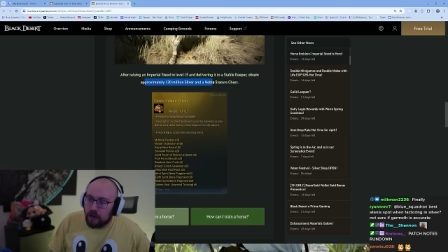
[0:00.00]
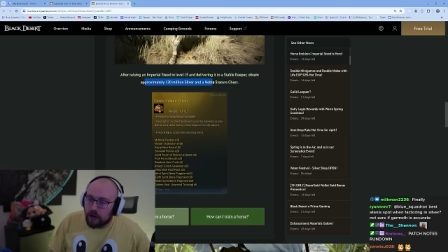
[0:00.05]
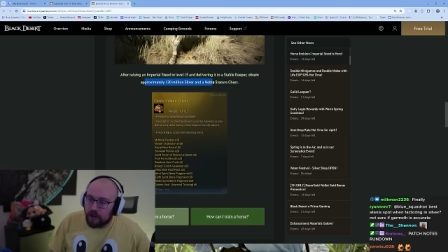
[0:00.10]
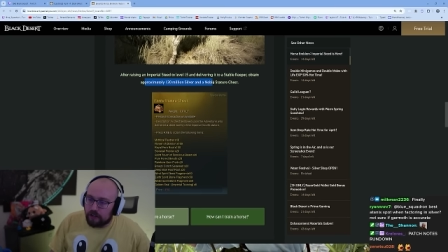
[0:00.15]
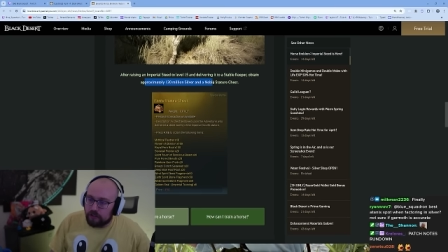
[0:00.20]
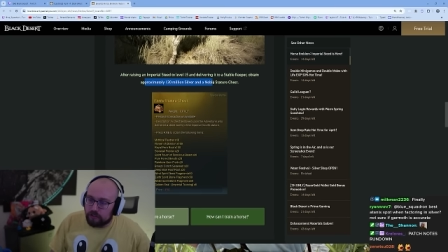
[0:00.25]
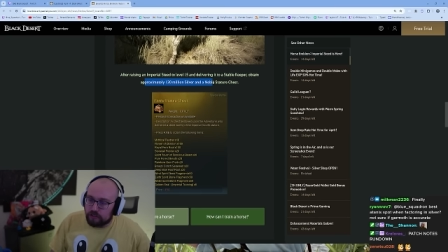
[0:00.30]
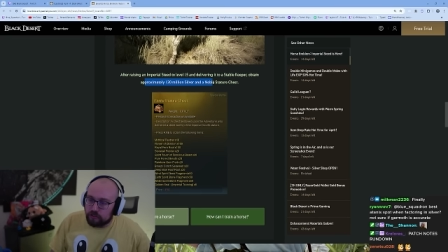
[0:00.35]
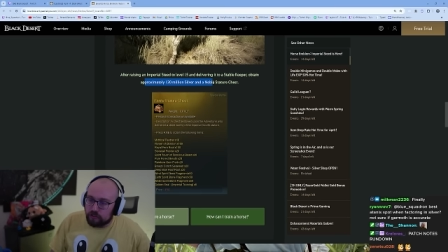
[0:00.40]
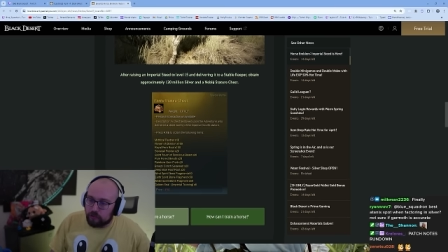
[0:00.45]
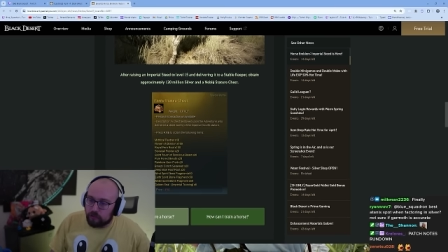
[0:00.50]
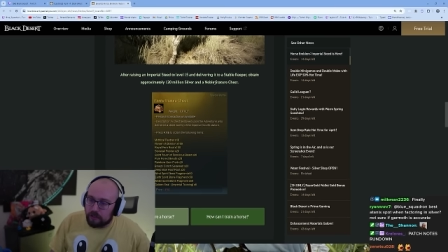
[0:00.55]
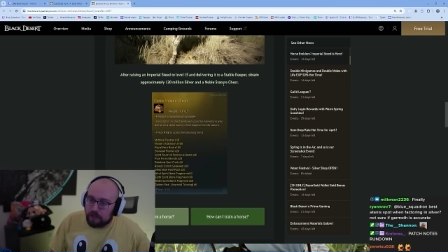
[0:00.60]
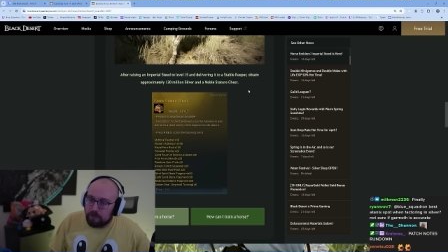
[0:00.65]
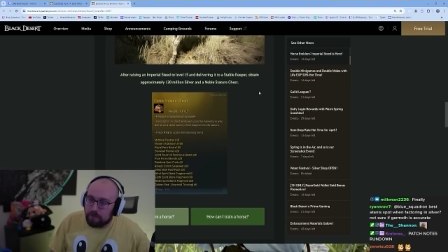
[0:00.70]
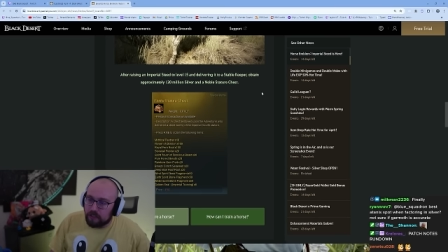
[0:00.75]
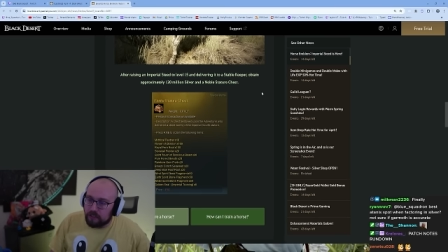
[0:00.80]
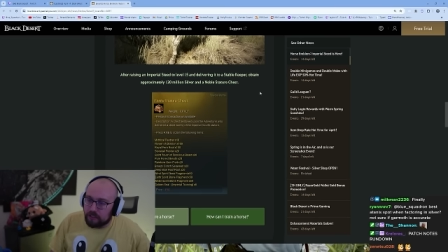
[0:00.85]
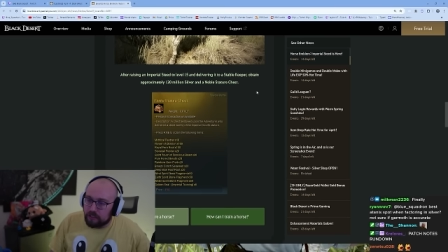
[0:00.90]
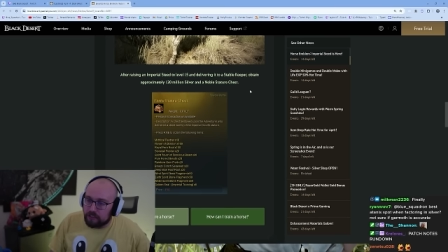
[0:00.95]
one hundred twenty
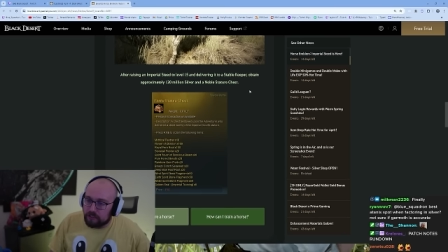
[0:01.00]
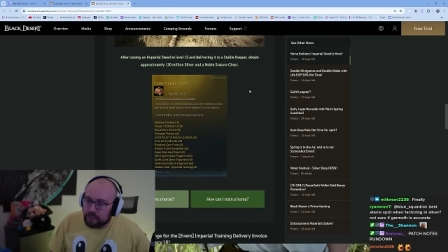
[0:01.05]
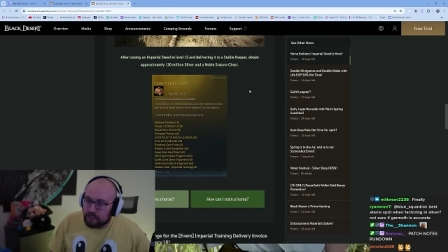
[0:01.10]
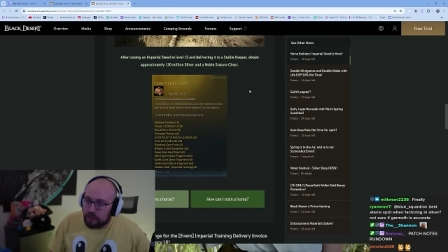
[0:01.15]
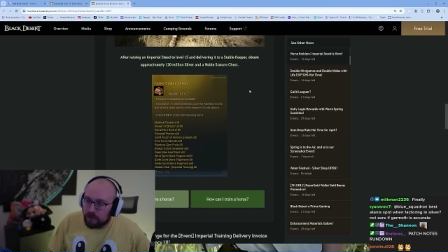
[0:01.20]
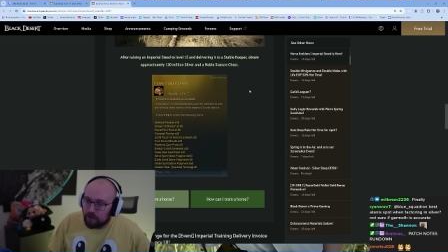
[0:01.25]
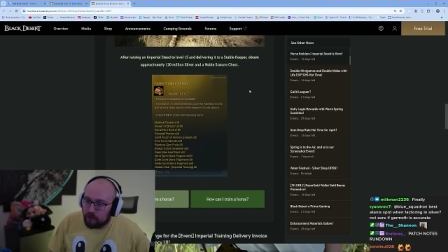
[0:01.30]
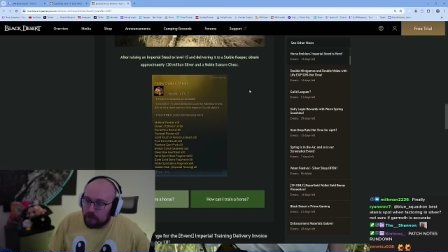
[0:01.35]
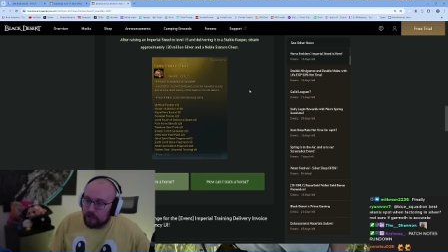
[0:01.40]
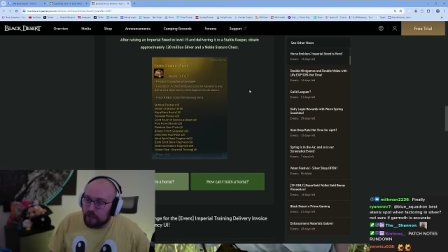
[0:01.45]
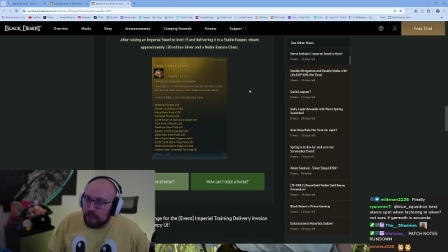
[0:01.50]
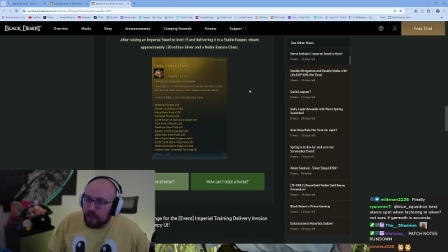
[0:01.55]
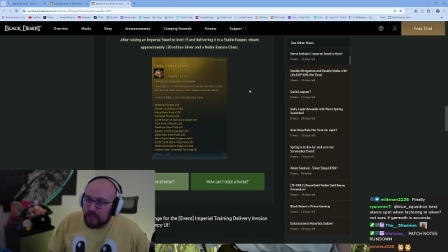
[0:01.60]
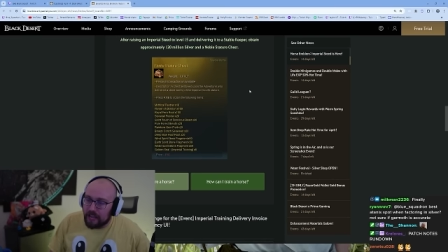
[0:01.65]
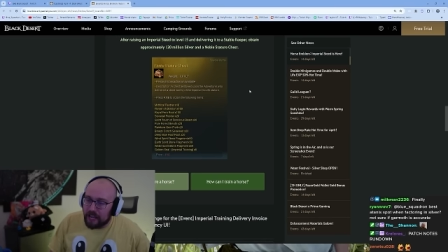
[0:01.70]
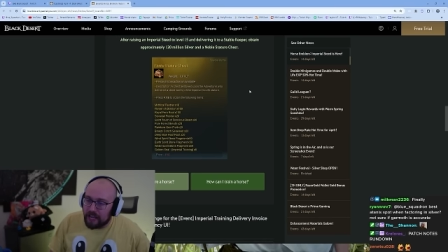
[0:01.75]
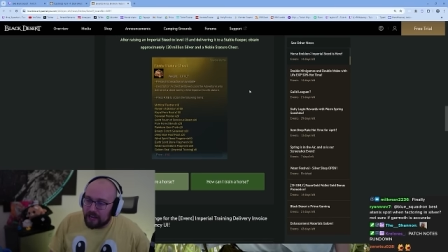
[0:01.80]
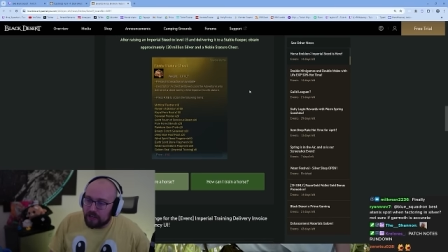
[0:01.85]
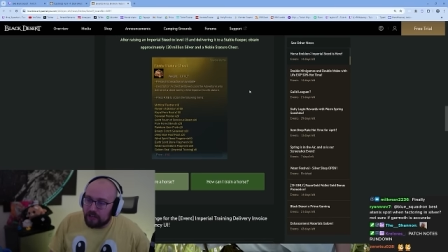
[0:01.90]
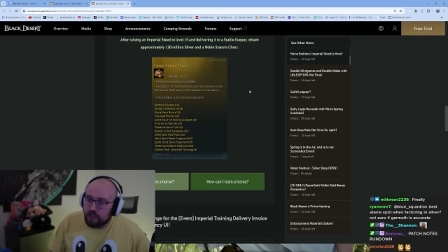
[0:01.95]
million silver
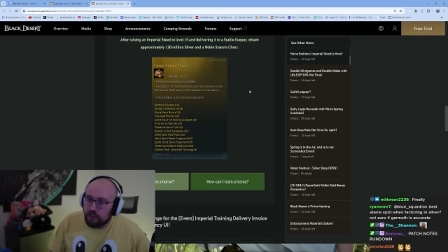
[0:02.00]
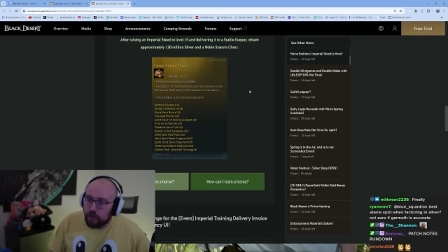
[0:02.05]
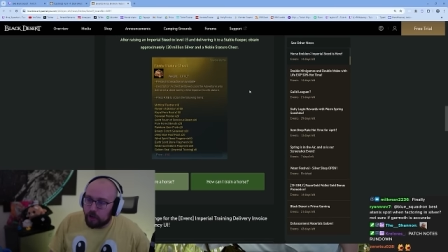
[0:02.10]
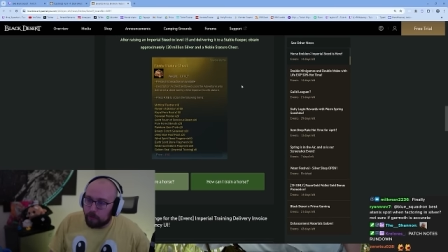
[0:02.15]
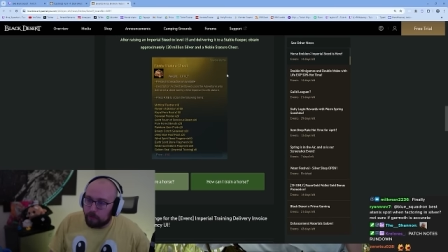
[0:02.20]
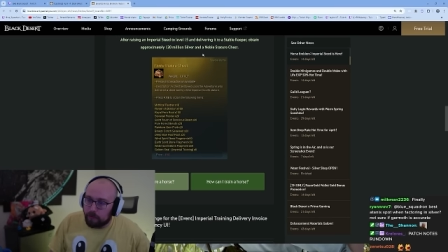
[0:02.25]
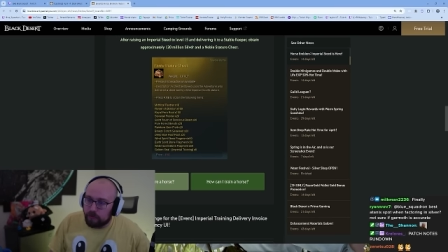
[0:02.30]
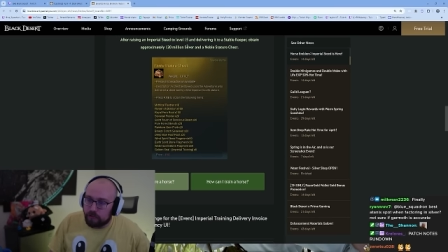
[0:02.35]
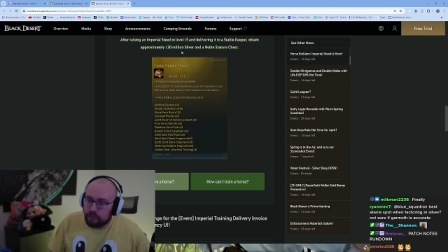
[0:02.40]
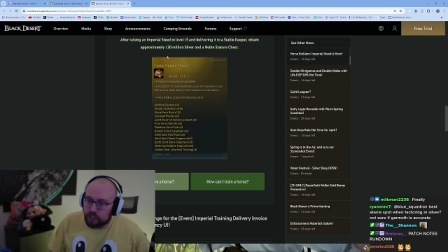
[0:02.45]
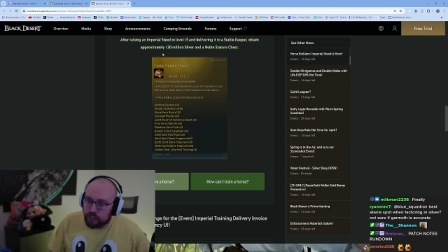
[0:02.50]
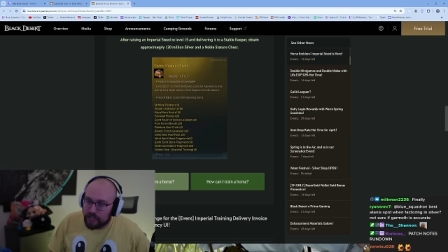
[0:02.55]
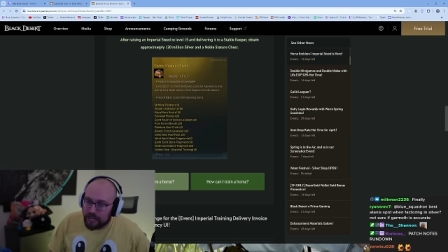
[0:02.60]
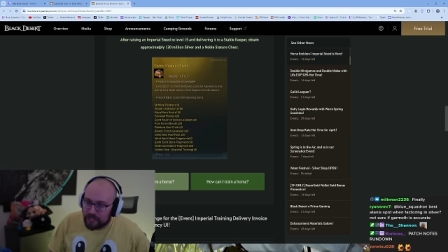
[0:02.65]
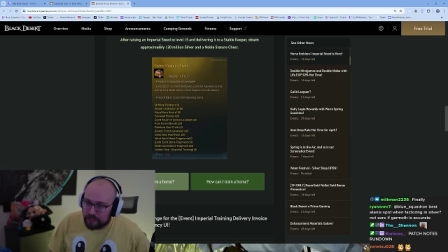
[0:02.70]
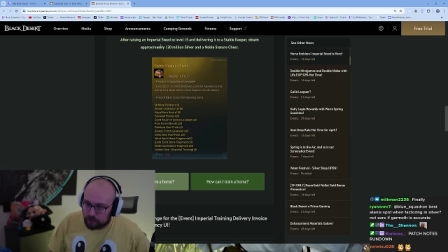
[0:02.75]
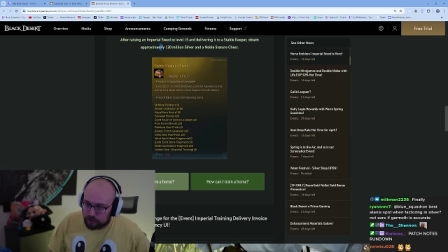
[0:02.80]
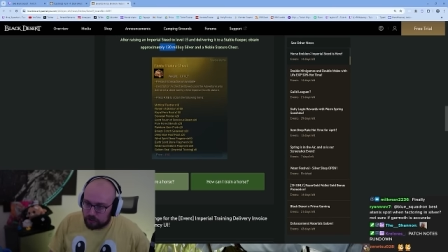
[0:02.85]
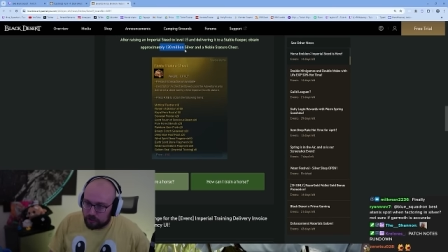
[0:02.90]
and a noble chest.